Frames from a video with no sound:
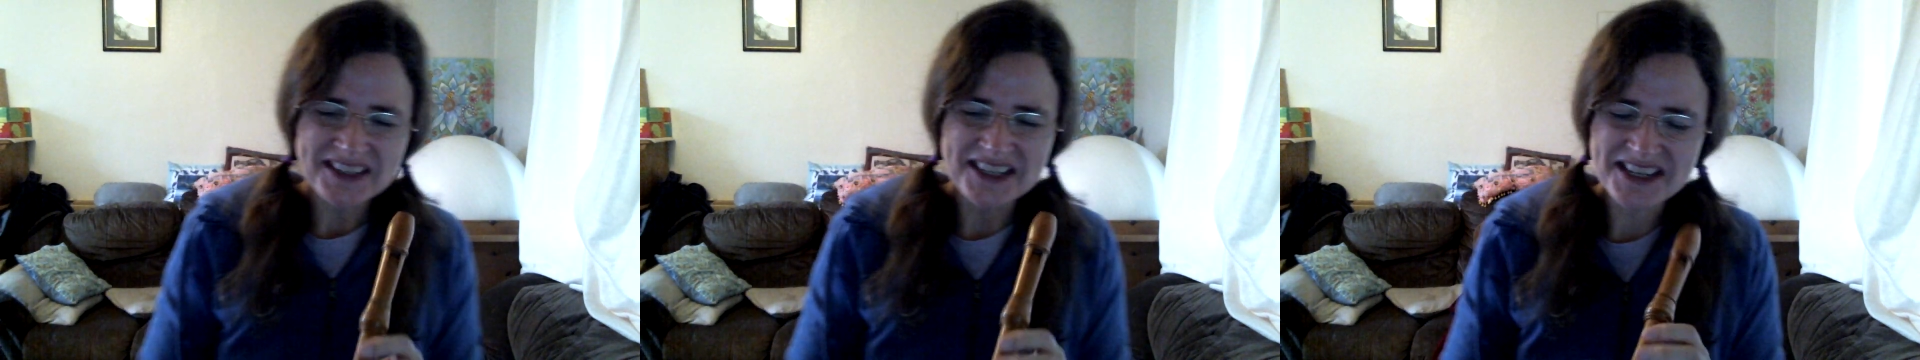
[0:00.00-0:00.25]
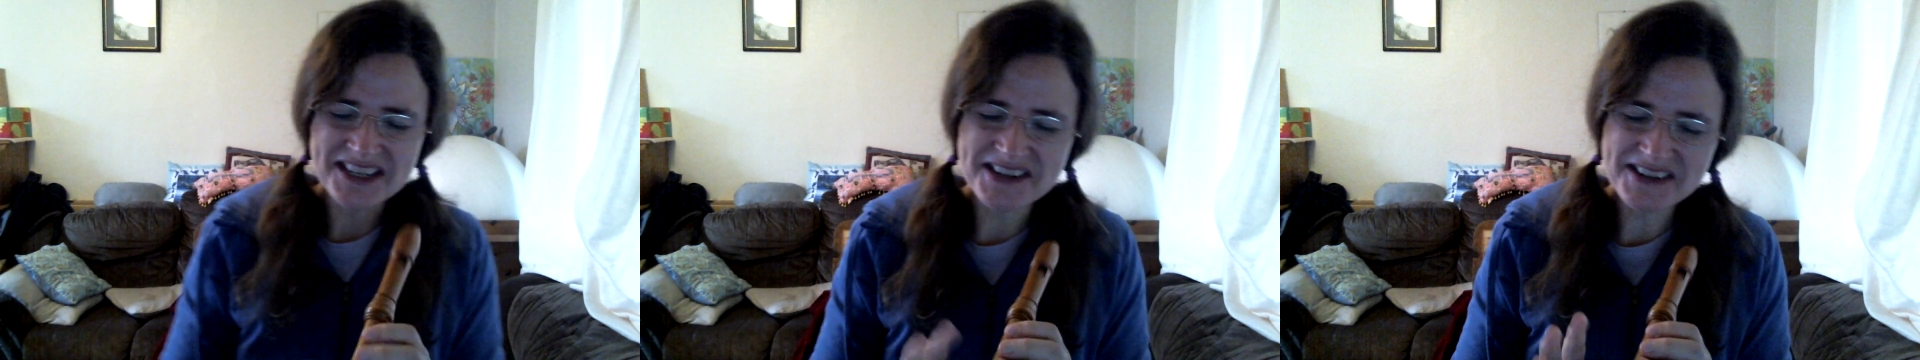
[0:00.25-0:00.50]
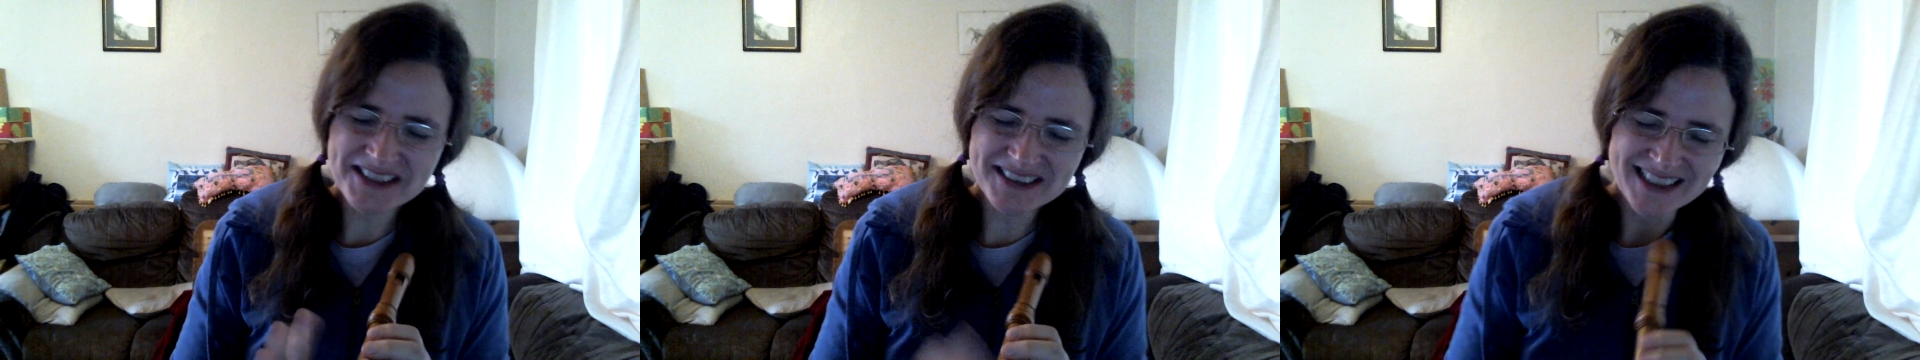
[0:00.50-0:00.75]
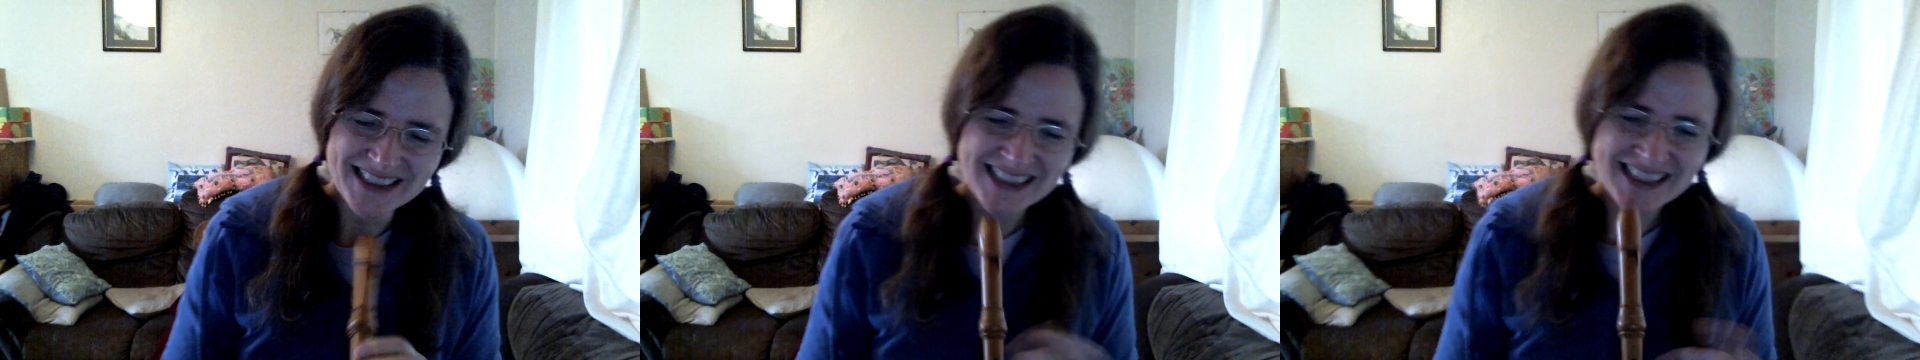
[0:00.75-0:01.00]
you can
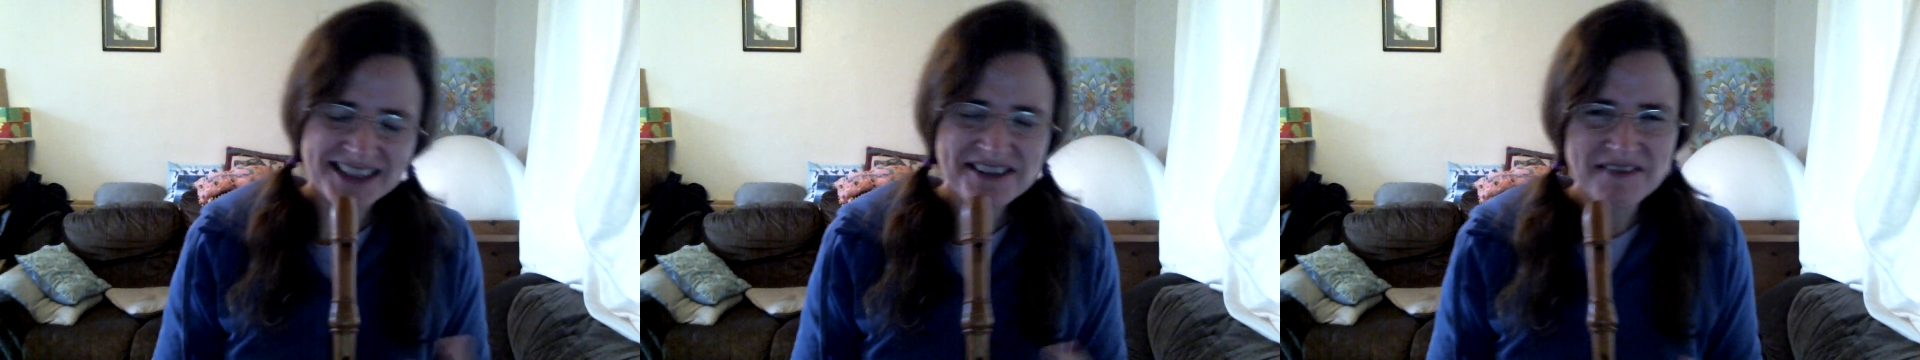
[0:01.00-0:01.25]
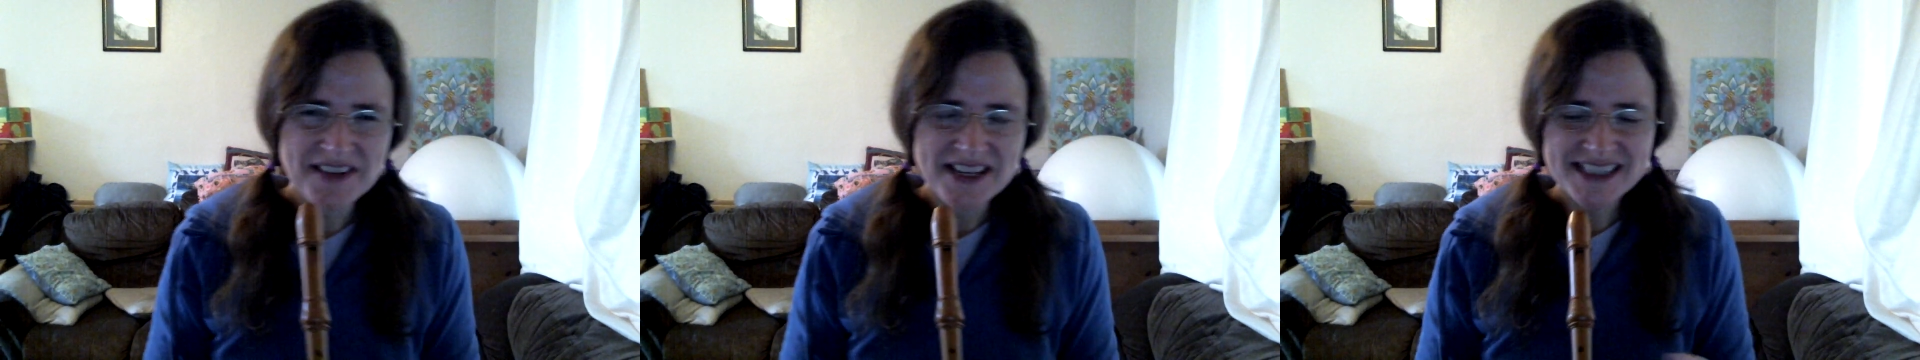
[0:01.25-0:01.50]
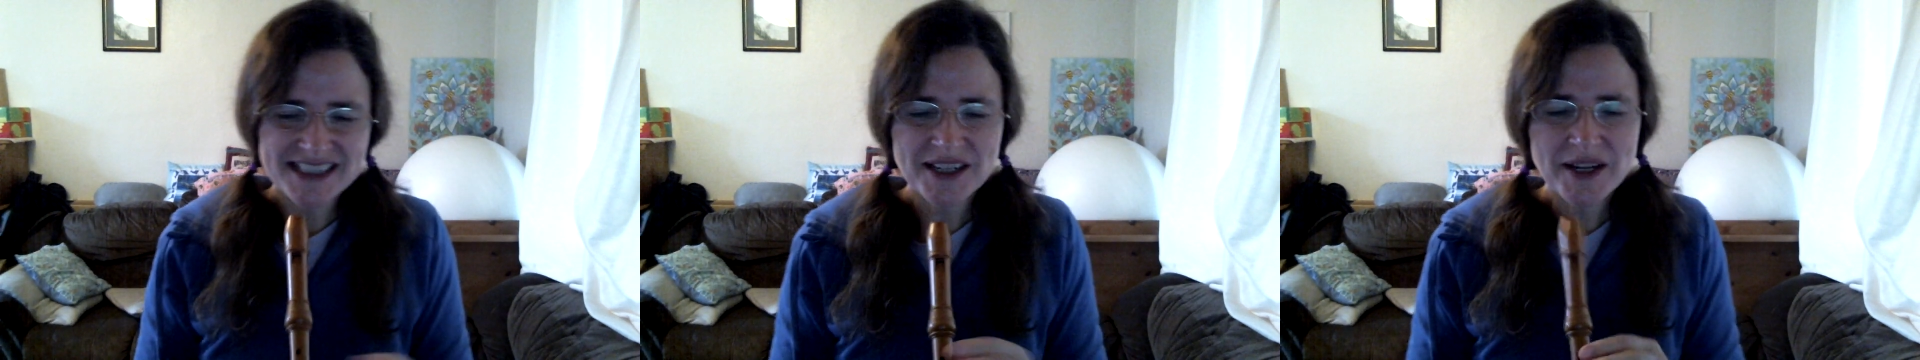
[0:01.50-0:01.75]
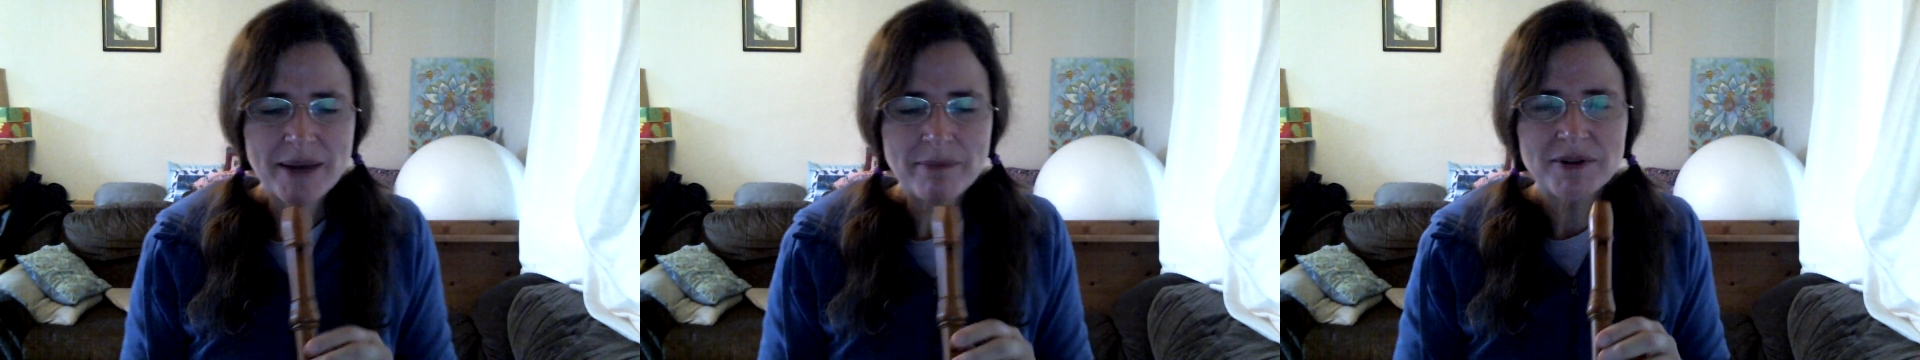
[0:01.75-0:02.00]
kind of
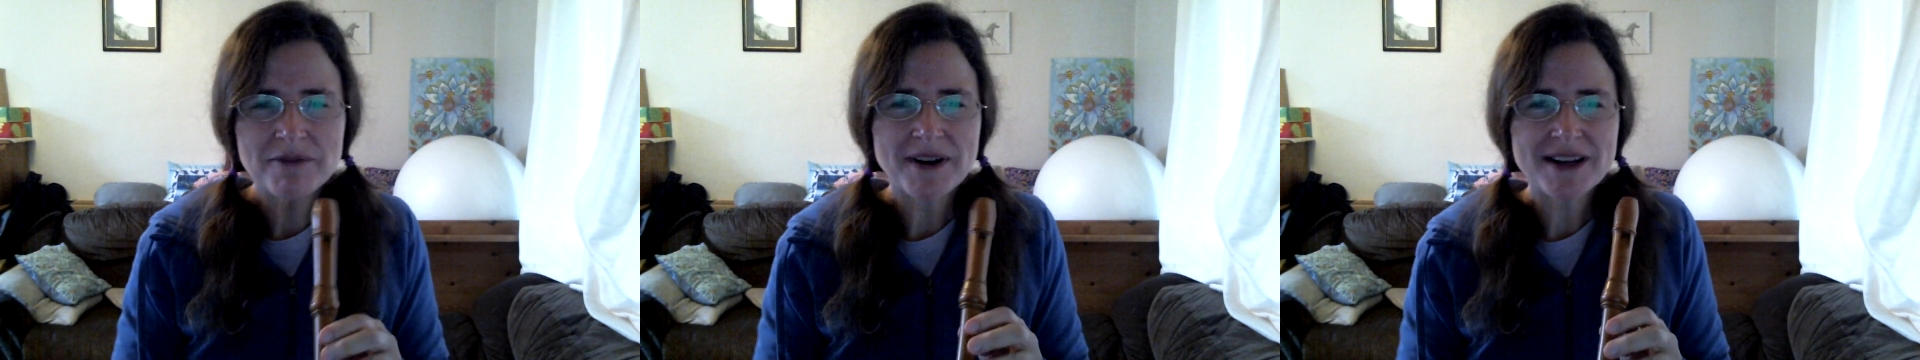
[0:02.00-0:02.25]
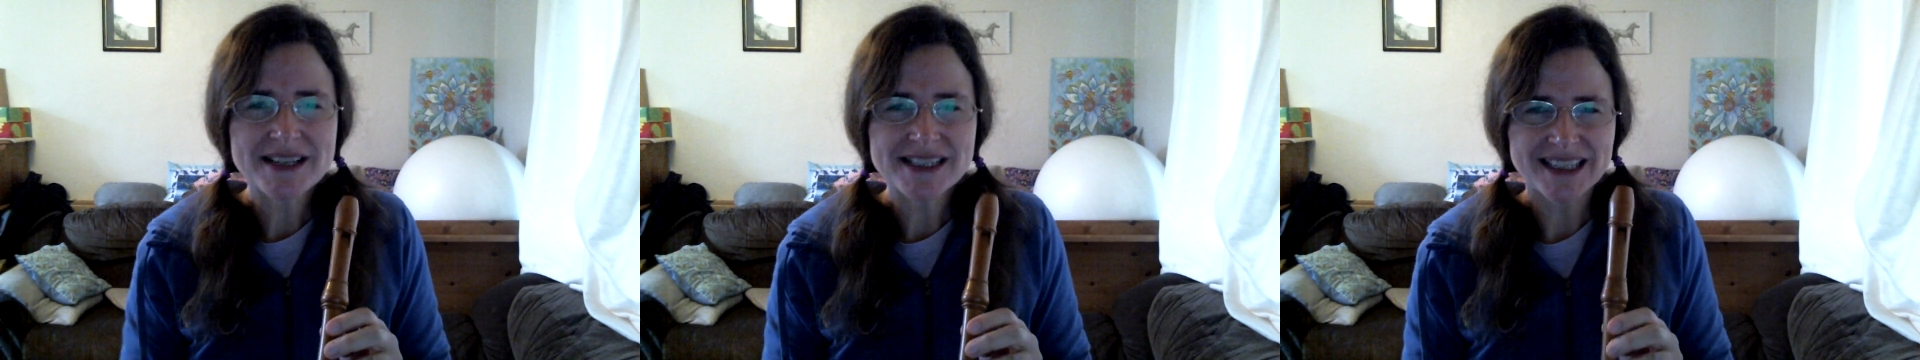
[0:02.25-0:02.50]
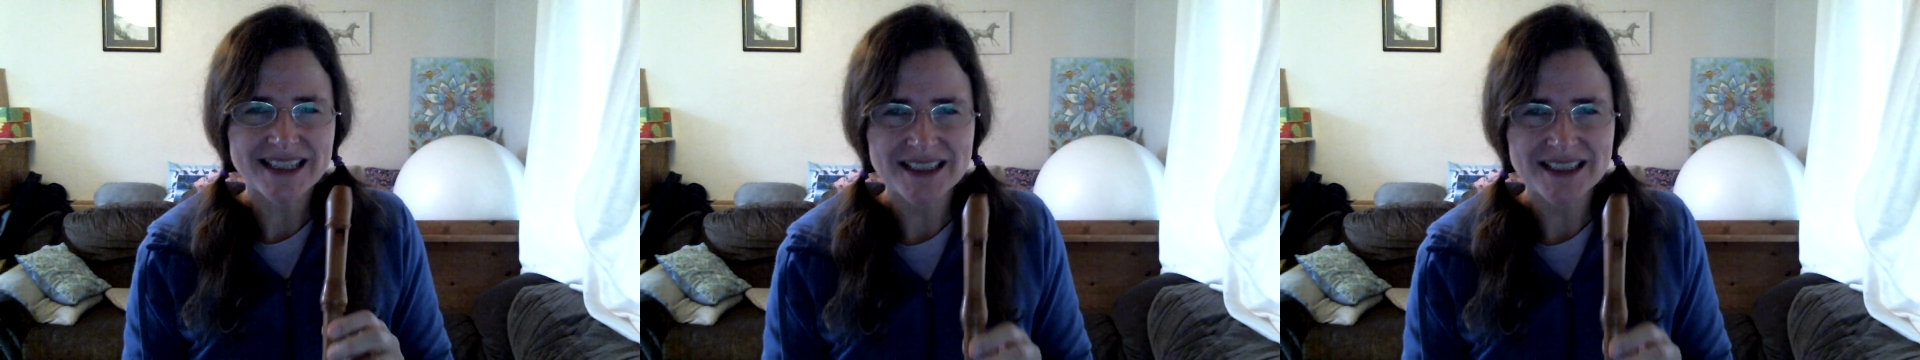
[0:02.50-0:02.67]
start improvising.